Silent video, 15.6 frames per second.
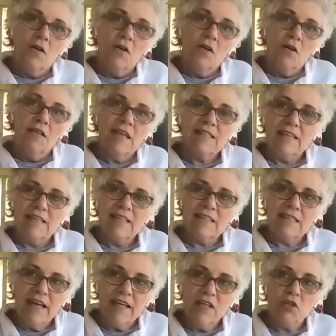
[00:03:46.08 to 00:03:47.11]
Yes, I
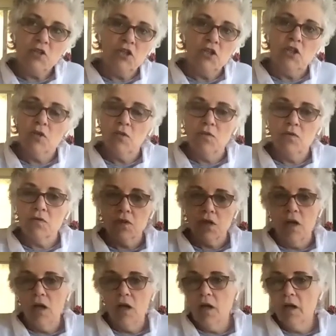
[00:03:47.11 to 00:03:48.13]
decided to use,
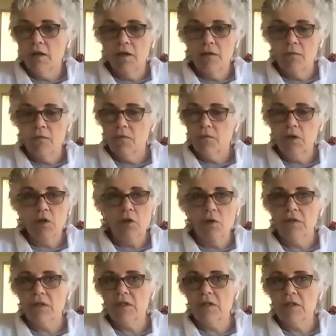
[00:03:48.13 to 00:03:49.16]

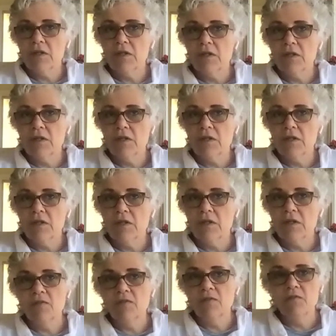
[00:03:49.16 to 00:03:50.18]
this
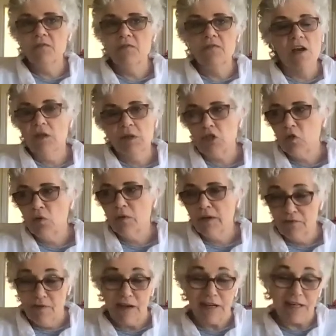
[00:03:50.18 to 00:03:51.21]
versional,
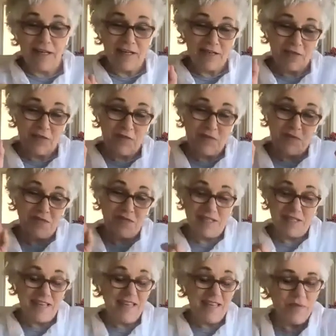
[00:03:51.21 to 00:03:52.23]
if I can say
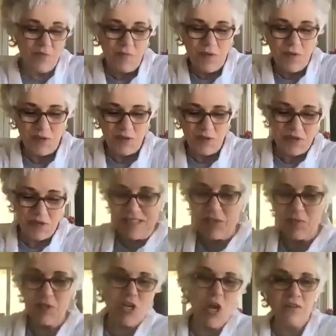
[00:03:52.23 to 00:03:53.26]
that, from the 20th
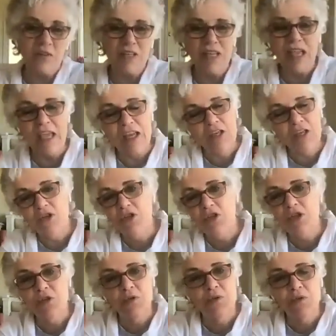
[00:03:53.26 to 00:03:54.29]
century. John Cage
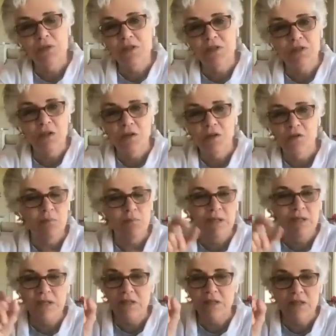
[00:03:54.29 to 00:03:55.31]
uses of
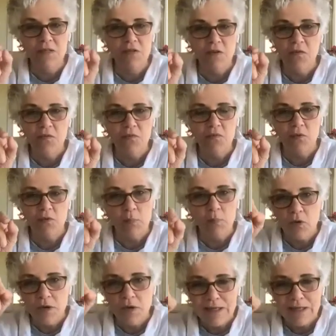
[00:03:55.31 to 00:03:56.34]
pieces of
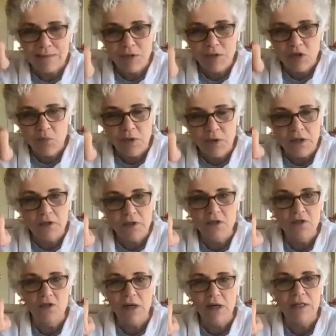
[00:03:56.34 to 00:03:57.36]
rubber in between the
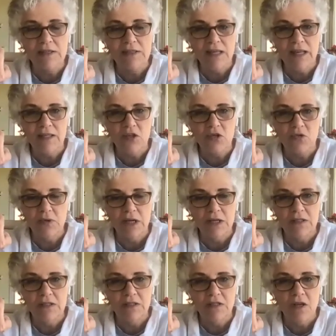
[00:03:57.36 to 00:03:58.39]
strings that
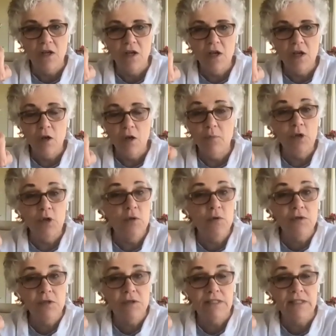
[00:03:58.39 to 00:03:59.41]
creates a
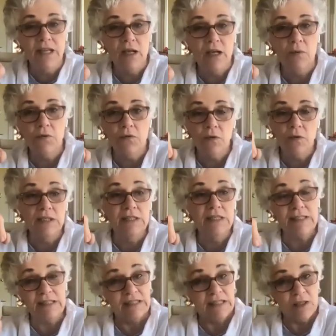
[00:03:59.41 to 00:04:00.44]
muted sound. So it
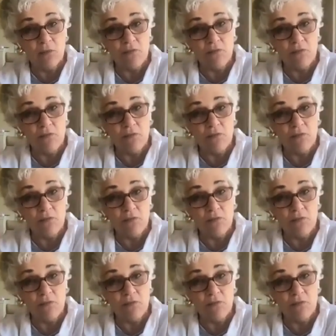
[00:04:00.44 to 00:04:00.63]
is still